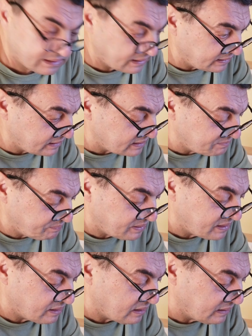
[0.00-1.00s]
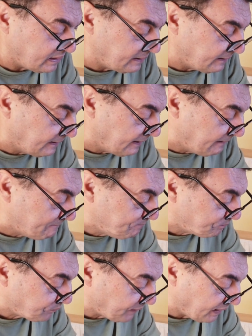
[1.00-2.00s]
uh, in this period, and
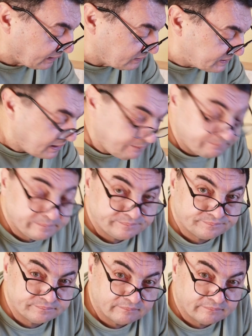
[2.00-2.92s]
um, you see,